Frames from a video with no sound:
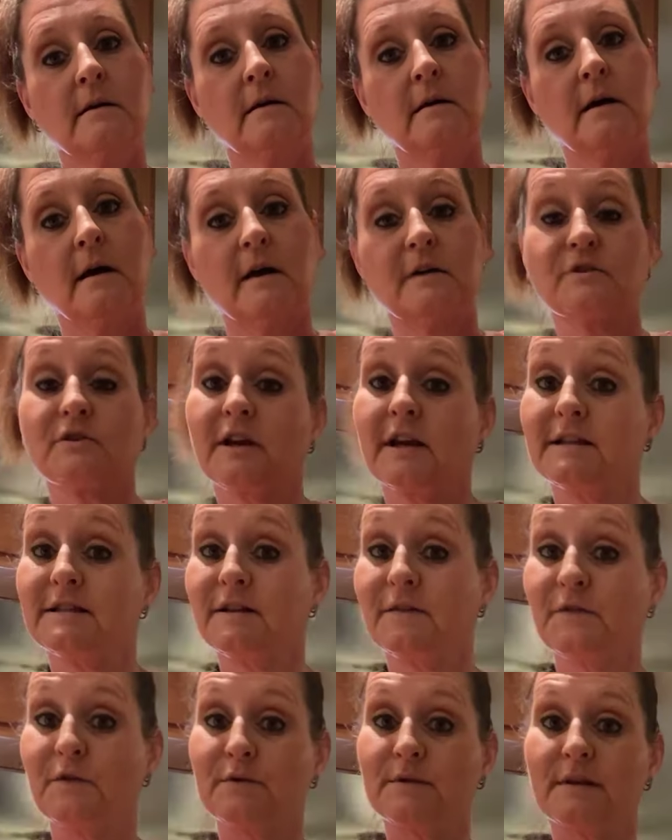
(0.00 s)
I'm trying to see
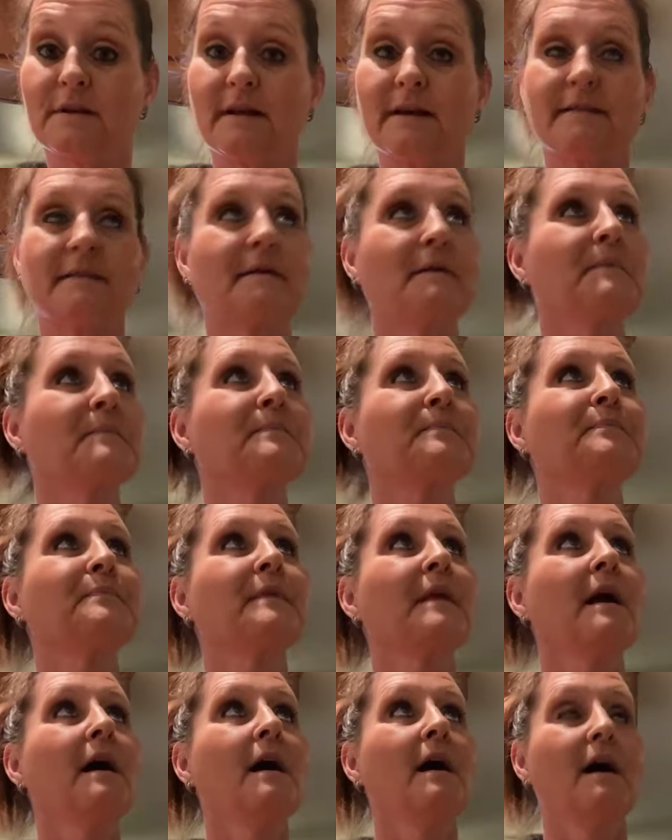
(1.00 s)
if there's a light there.
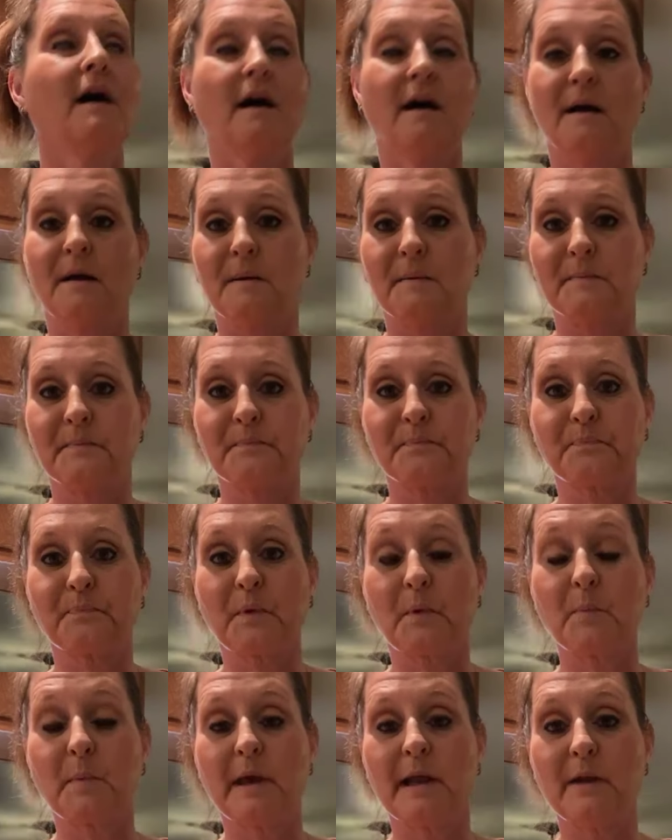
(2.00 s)

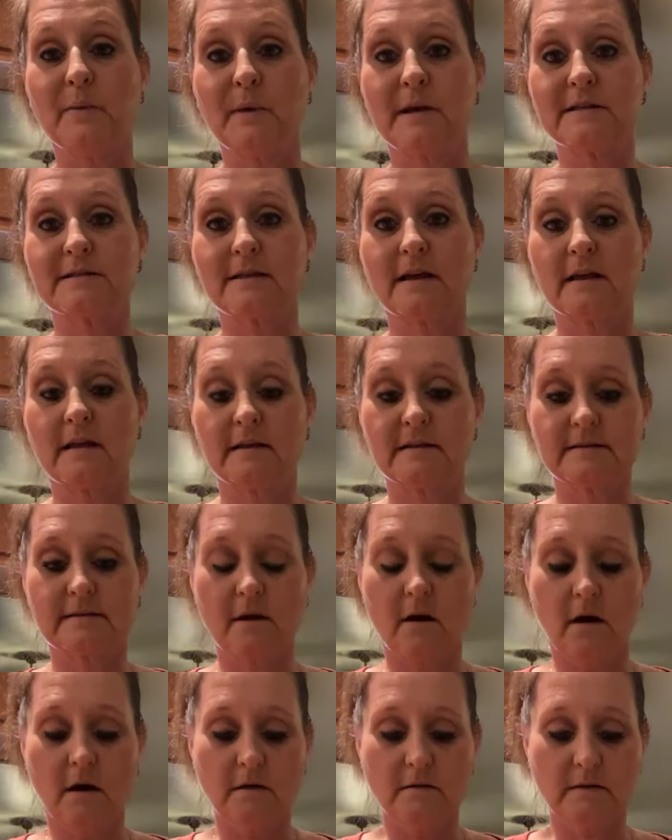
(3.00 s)
But anyways, it's
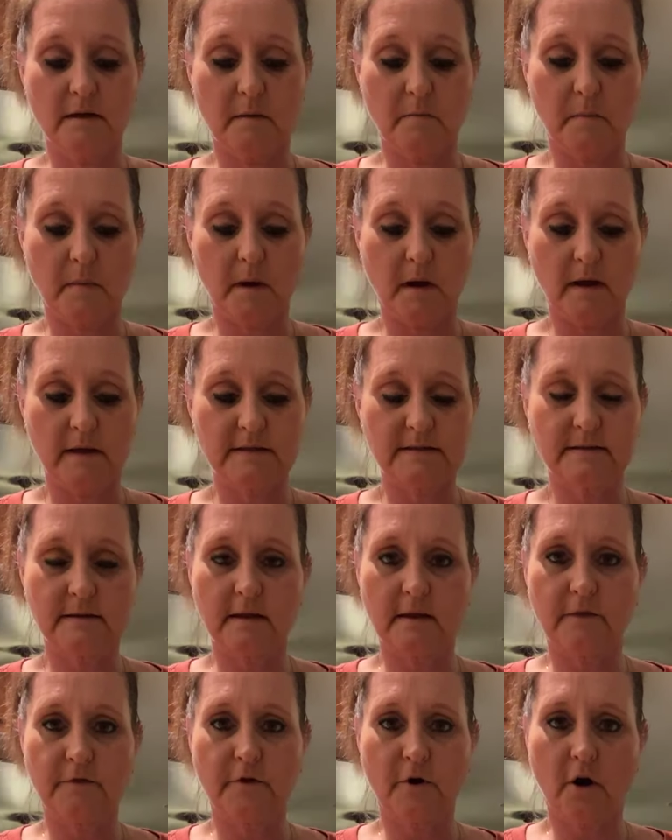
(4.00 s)
called,
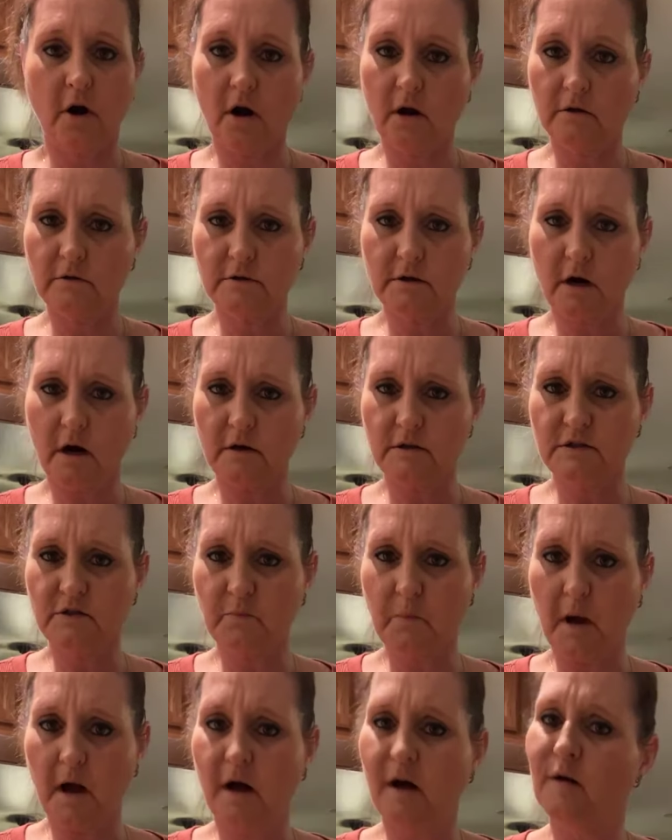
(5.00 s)
they're Hearts of
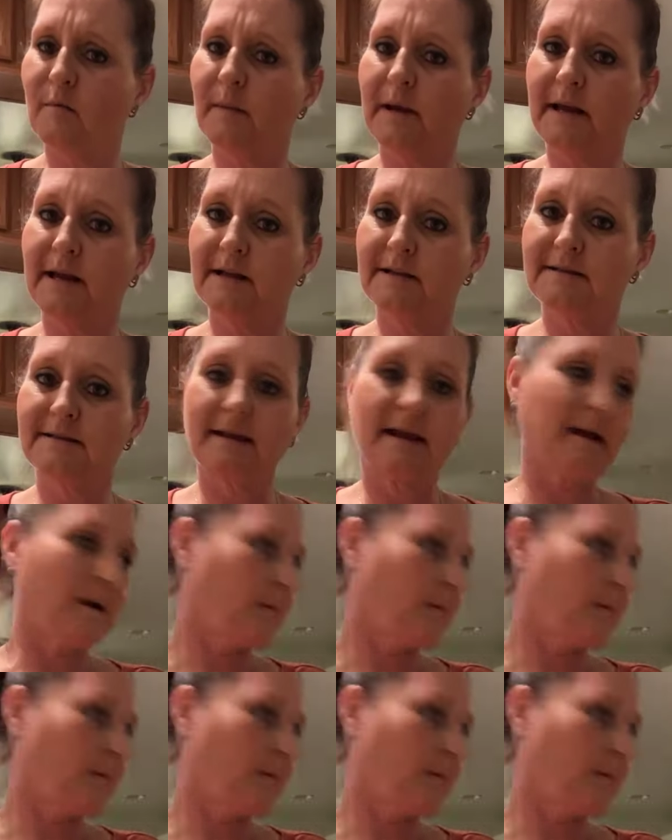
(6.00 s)
Palm, and it's like a